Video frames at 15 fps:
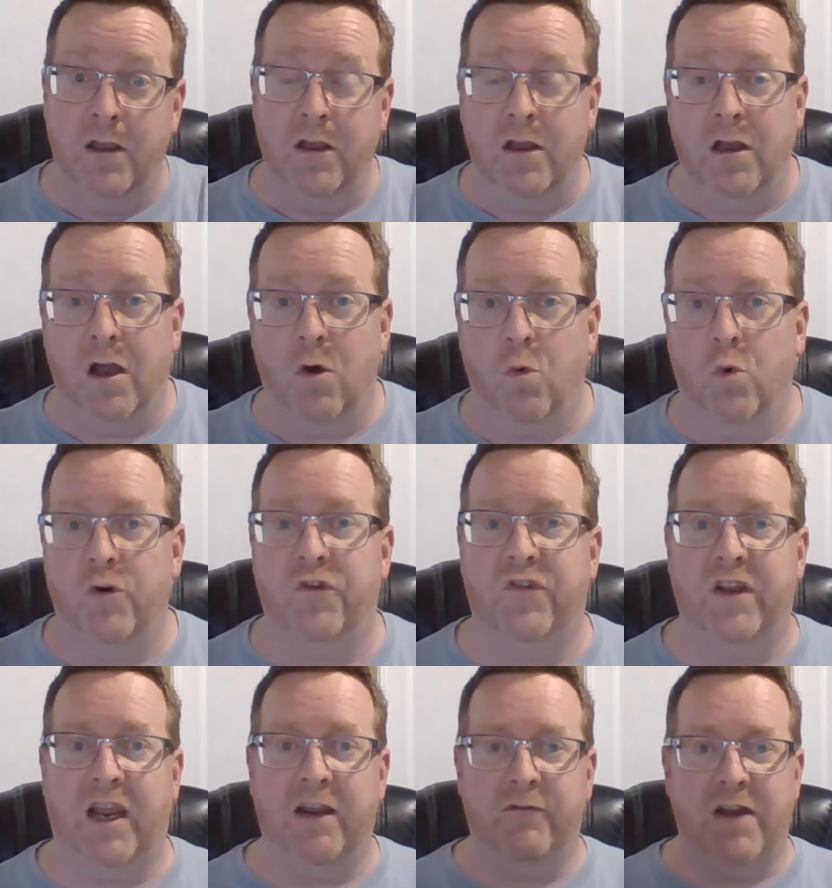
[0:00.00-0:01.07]
Uh, we're
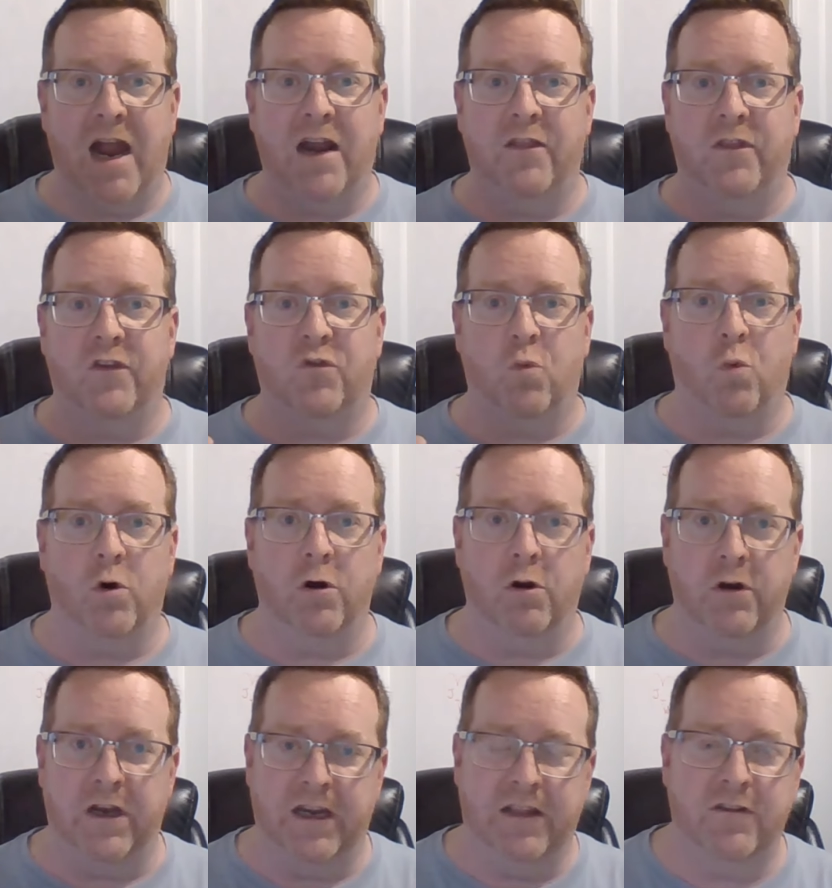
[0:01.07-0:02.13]
saved out of this
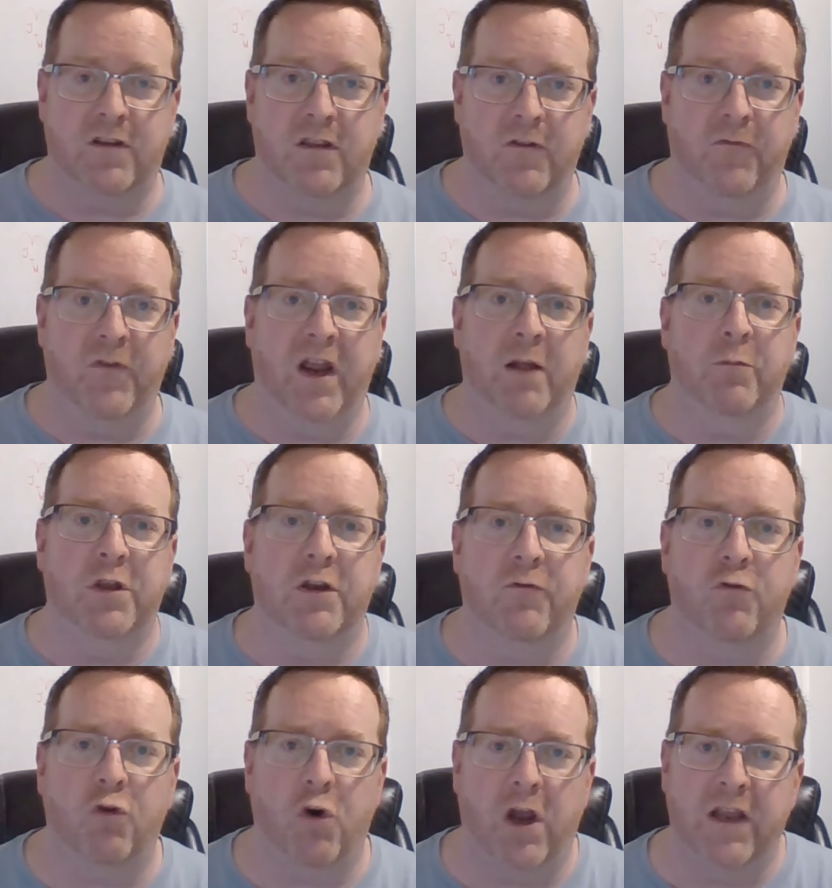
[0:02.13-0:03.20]
world and into the family of
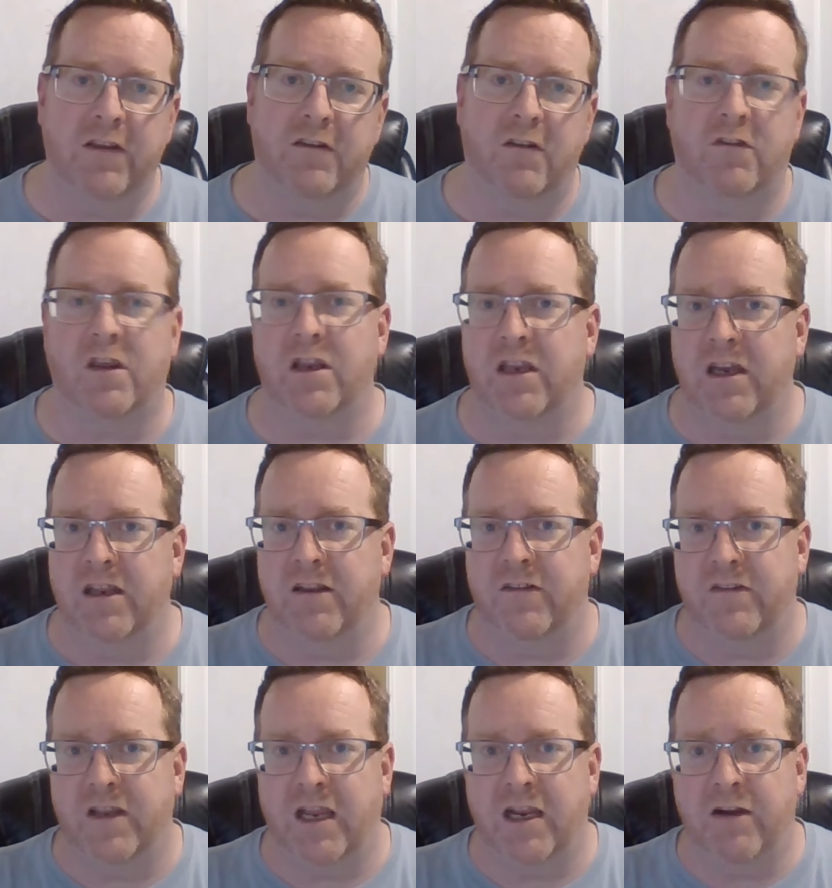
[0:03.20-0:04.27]
Christ. It's like getting
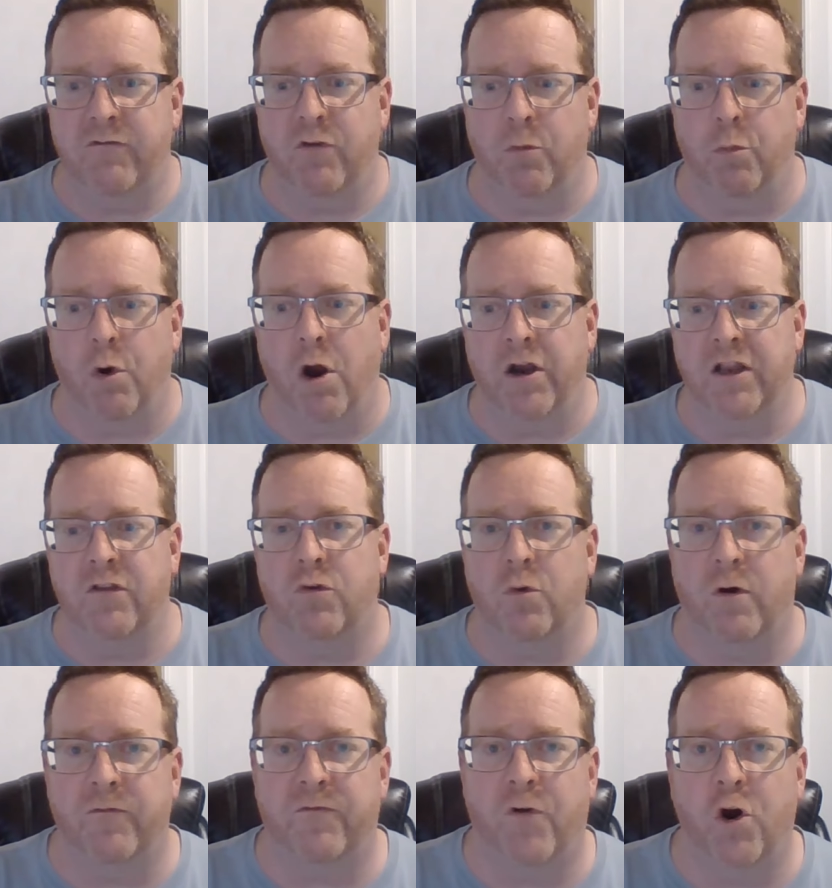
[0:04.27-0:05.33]
saved or brought into
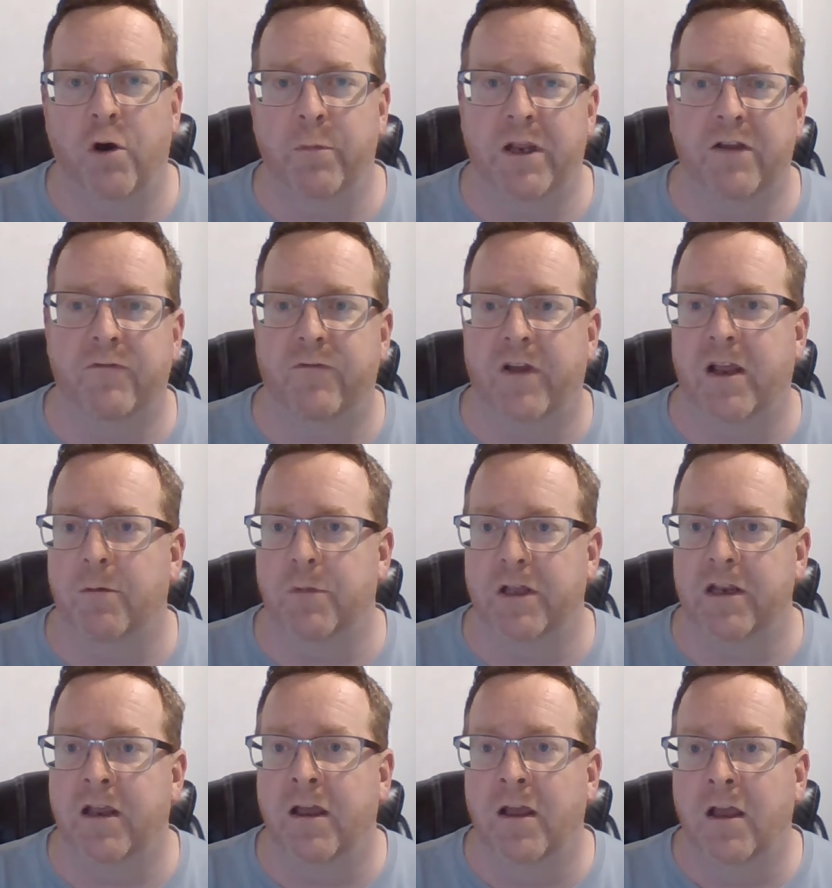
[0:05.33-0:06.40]
a farming family.